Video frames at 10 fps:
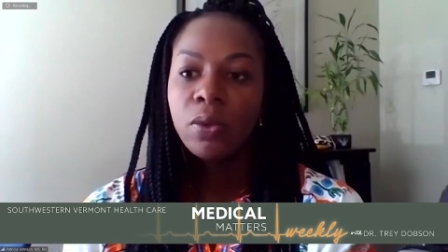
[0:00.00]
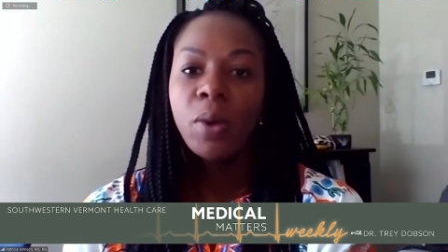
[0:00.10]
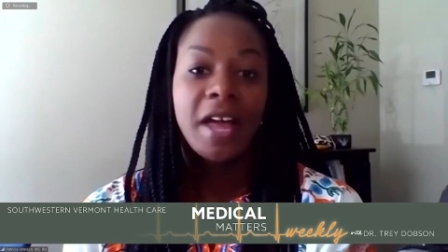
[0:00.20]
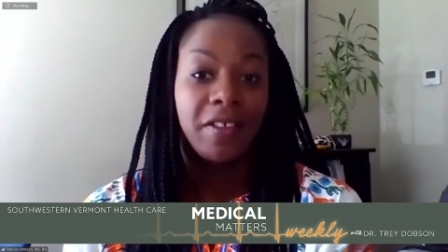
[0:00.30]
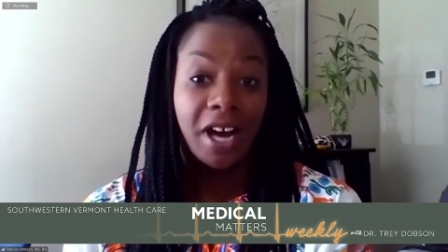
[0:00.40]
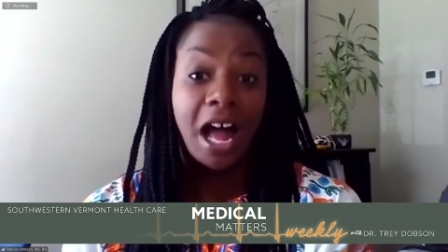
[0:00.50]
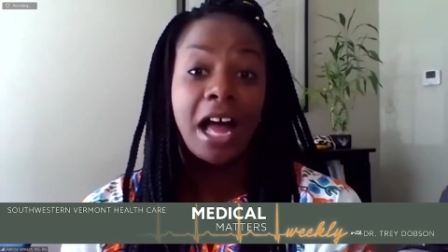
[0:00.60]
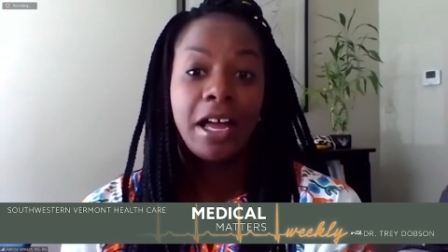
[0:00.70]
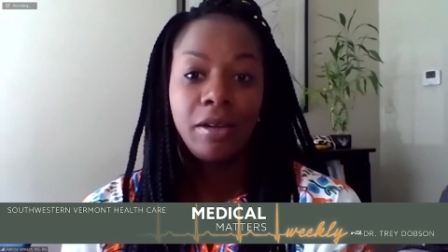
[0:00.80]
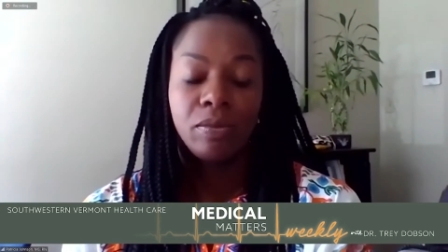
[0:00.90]
the way that
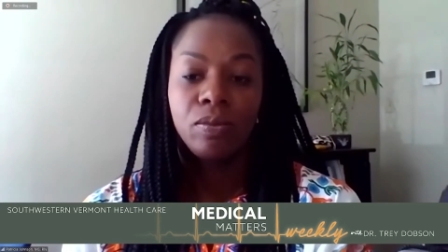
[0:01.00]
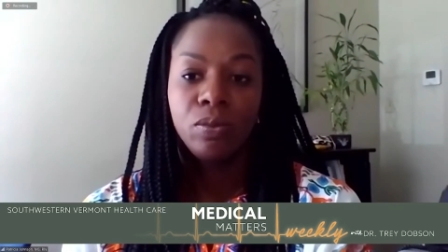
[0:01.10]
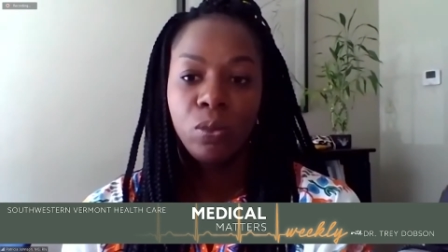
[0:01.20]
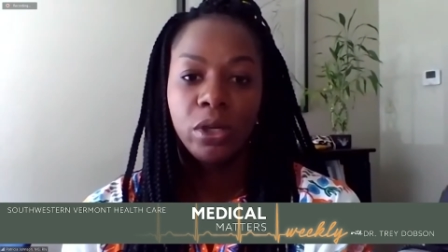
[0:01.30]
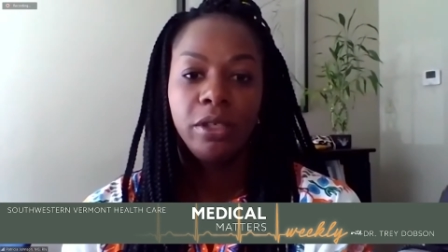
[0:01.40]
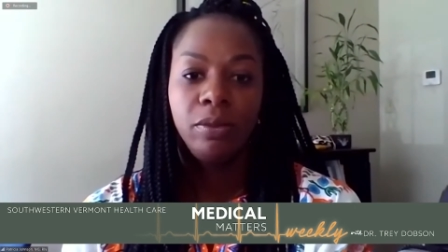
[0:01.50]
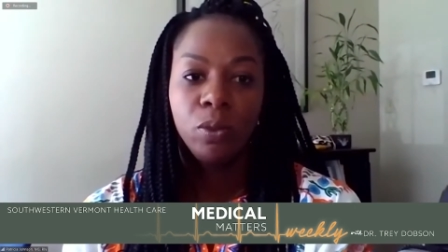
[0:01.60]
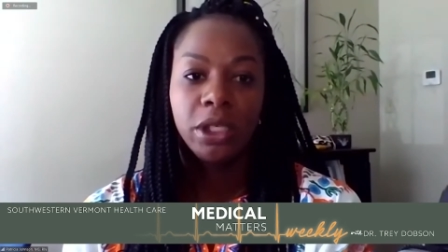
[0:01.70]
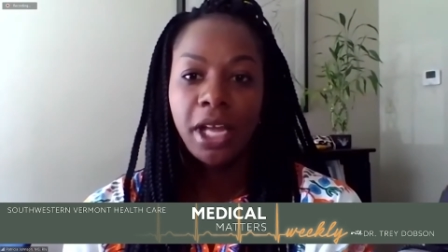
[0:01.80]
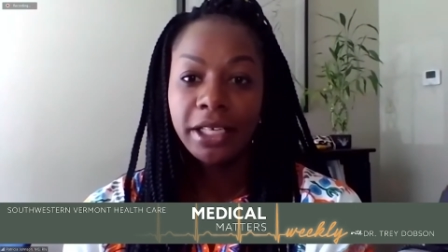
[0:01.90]
I would
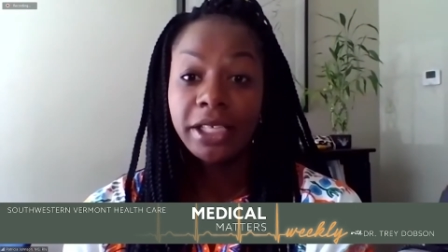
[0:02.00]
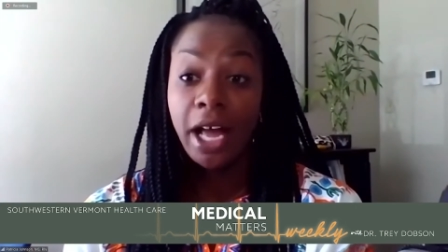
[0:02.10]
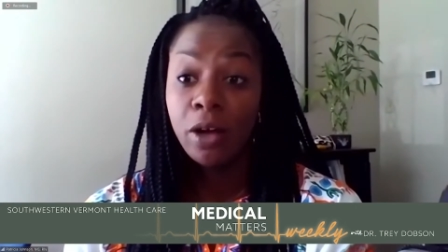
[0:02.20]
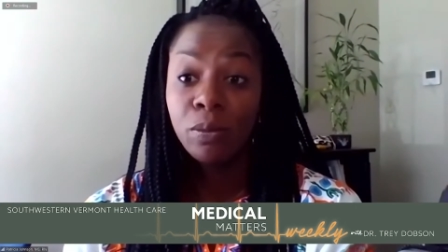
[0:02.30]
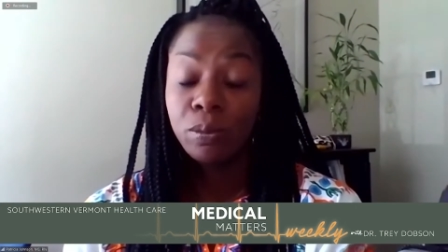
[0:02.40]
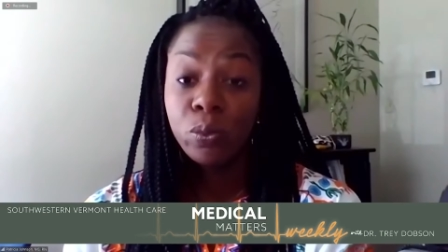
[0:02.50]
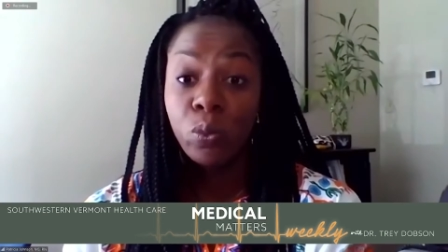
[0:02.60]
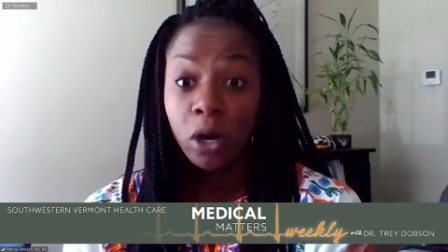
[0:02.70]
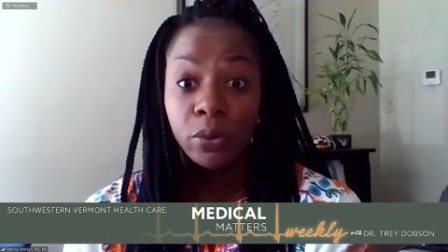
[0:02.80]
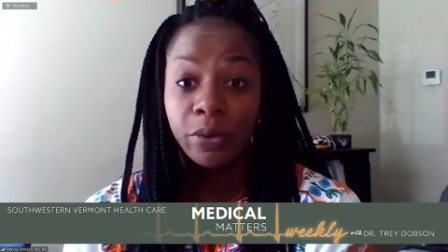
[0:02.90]
would like to help
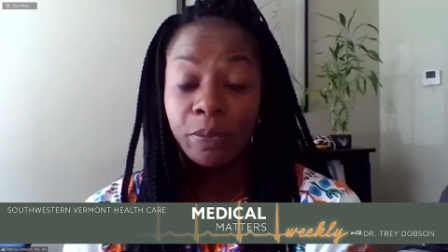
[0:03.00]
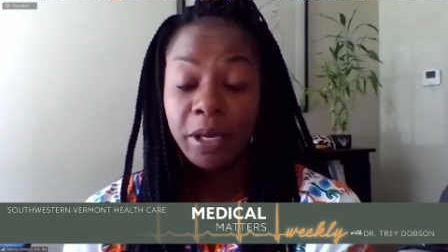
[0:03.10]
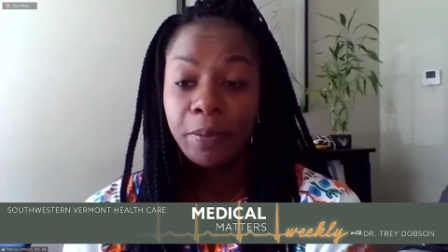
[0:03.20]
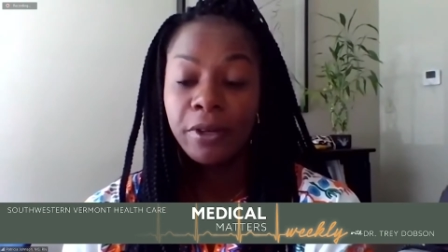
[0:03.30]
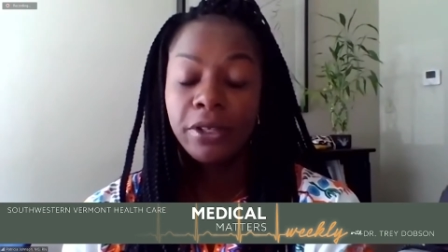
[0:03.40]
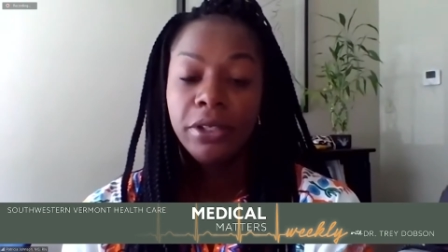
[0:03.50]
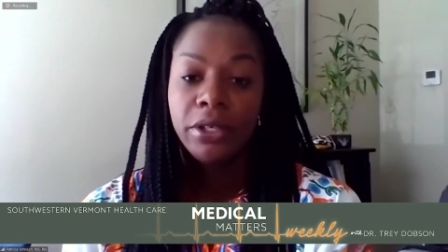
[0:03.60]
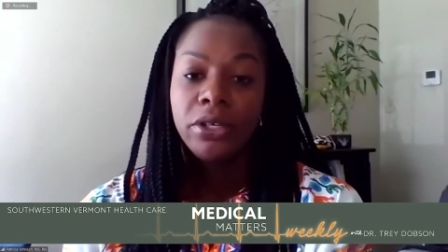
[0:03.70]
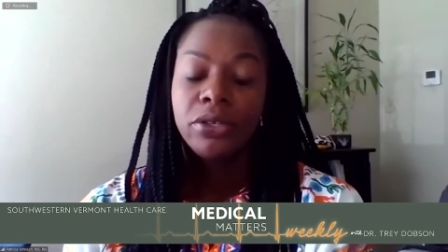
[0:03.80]
work with people.